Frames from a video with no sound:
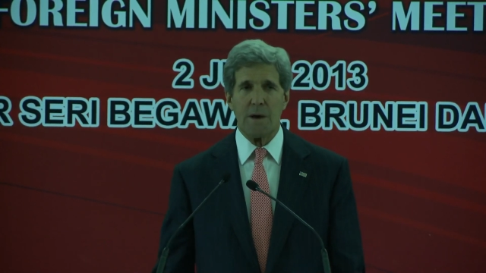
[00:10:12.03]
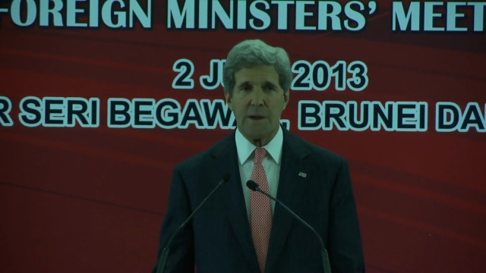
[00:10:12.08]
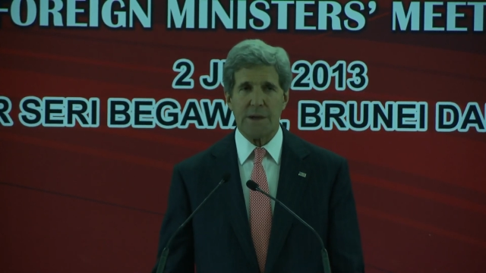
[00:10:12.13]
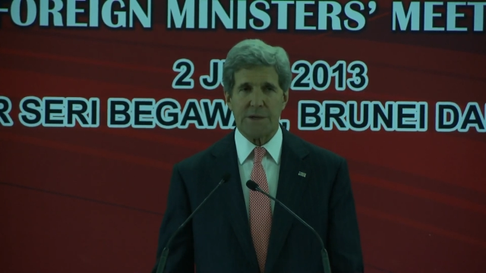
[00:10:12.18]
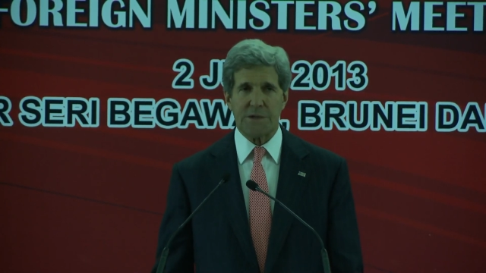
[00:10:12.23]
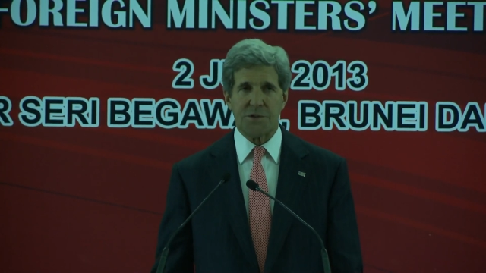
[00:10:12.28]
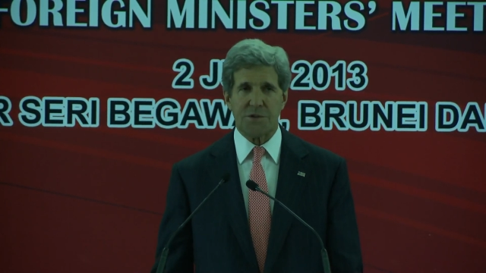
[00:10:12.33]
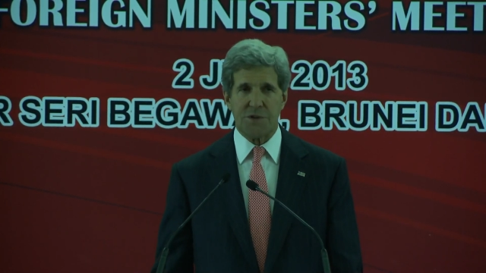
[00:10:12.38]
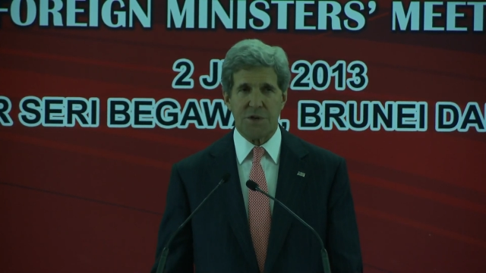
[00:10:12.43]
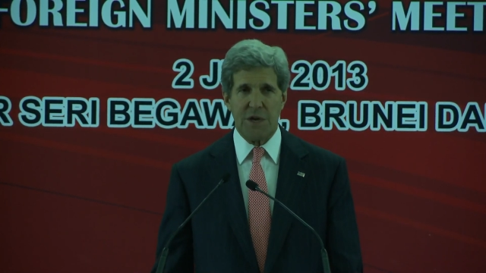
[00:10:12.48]

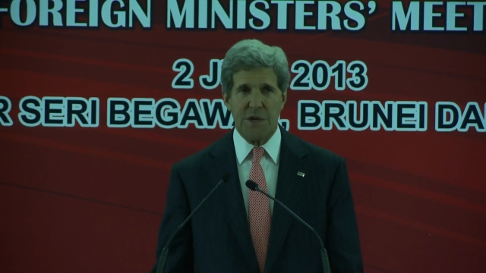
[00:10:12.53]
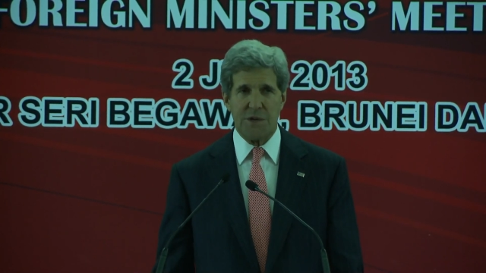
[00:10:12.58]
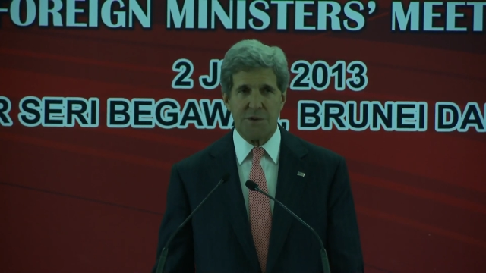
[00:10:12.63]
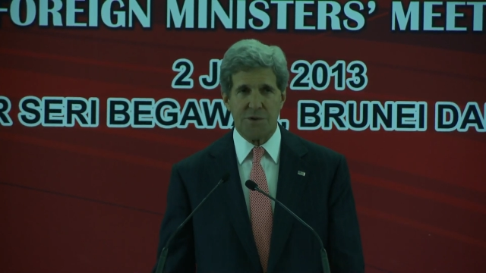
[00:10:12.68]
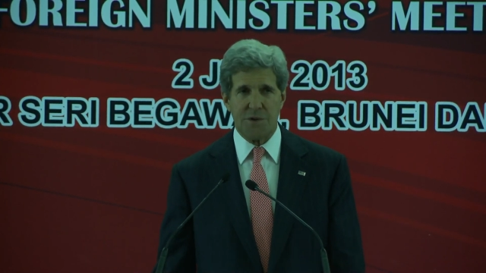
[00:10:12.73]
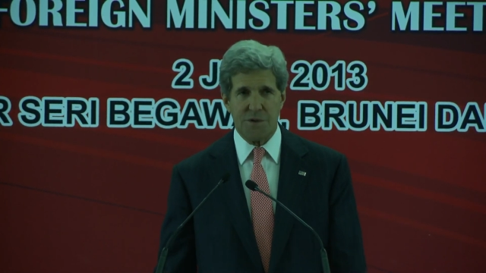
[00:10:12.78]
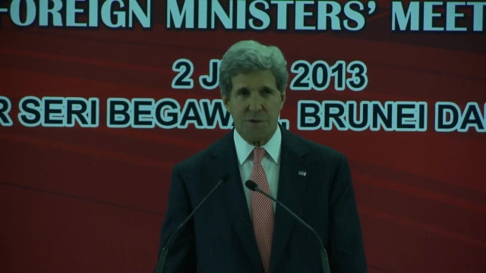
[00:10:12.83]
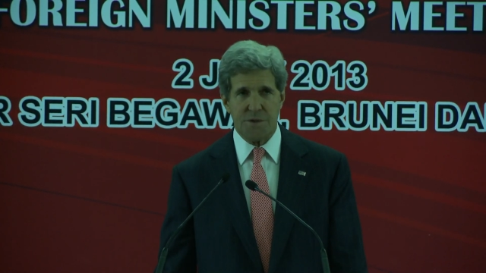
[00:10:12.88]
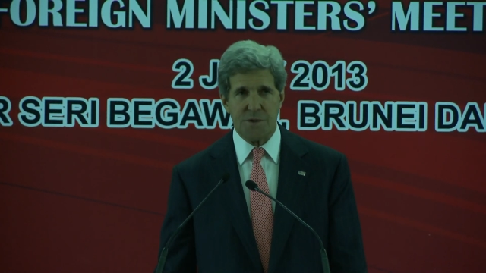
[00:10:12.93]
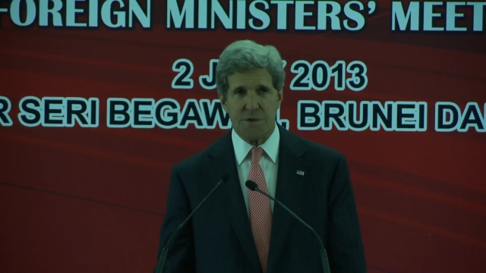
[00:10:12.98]

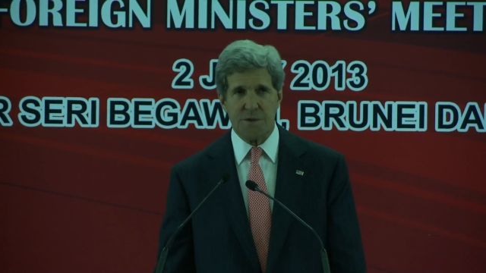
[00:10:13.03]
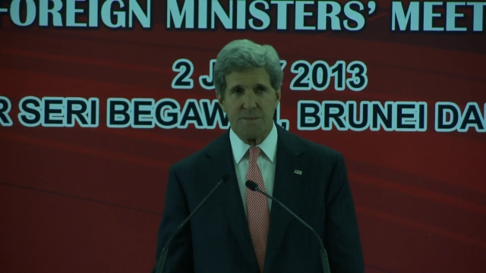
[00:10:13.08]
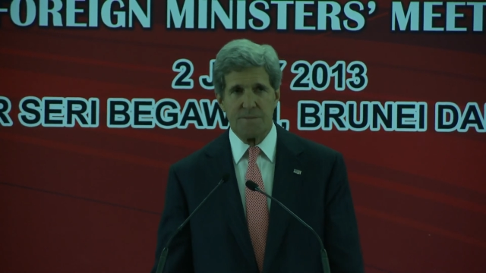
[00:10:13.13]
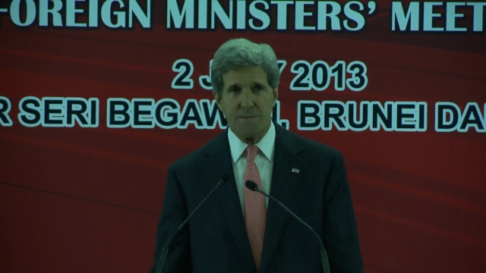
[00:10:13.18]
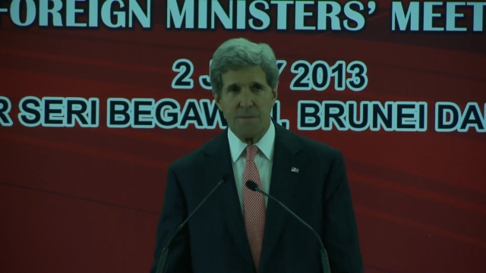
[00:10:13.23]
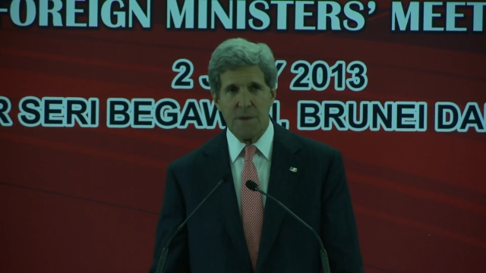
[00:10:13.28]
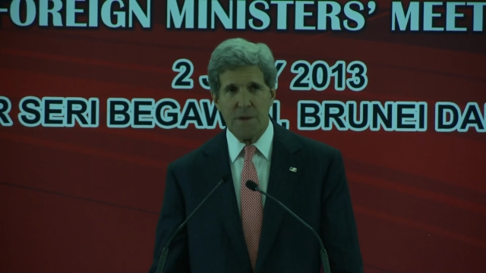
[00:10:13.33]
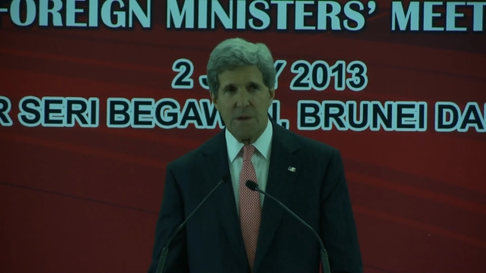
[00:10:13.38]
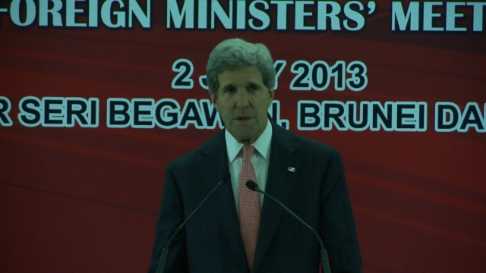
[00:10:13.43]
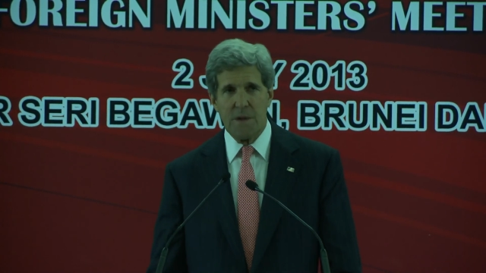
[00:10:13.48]
exchanges
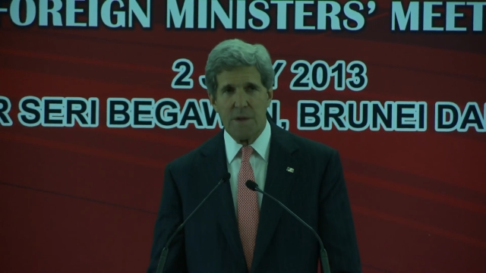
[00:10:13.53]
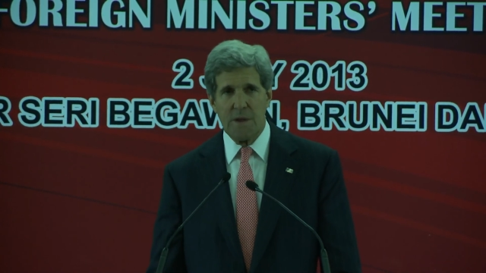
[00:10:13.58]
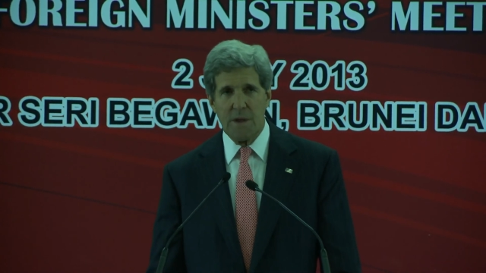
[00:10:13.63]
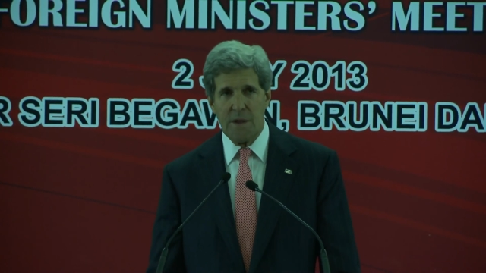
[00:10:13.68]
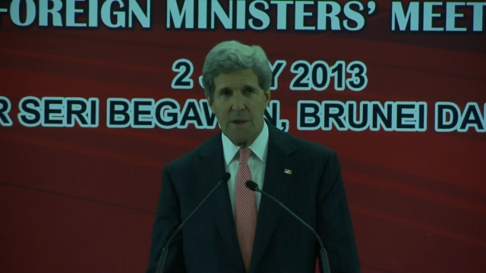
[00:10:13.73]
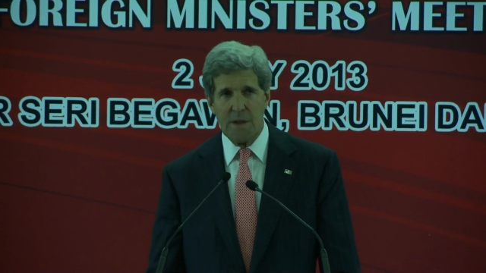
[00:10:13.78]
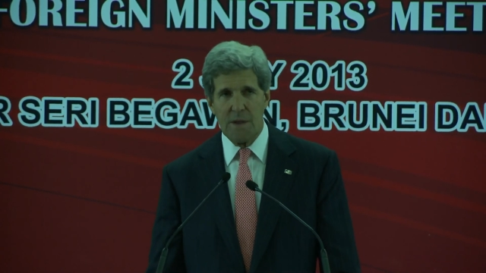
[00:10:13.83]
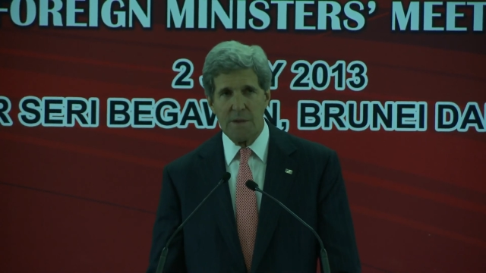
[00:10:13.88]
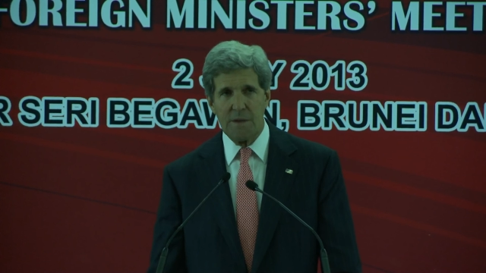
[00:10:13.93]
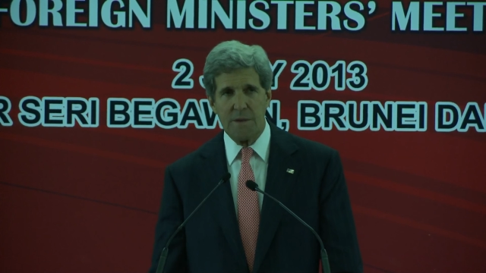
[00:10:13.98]

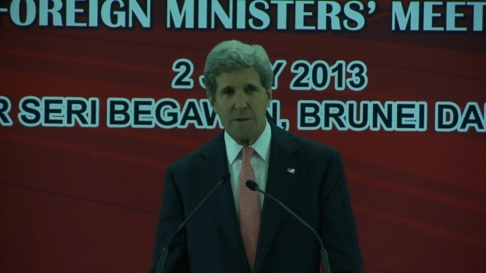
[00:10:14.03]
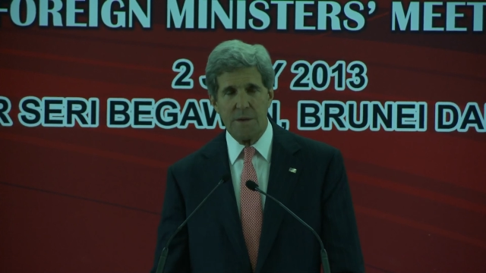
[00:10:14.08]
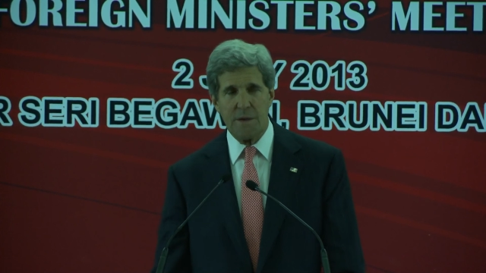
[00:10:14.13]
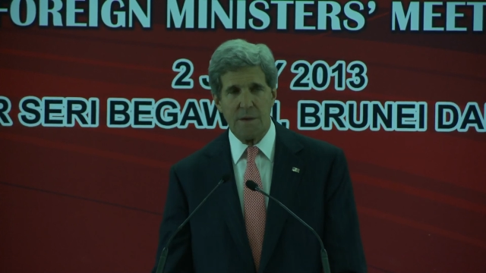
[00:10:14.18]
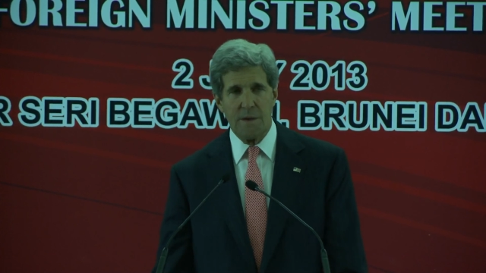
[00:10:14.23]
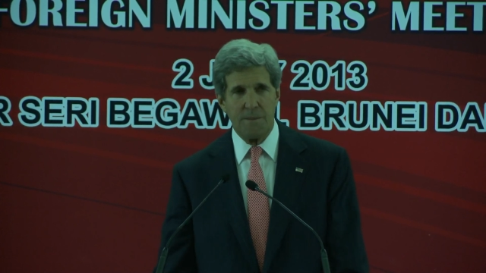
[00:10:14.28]
and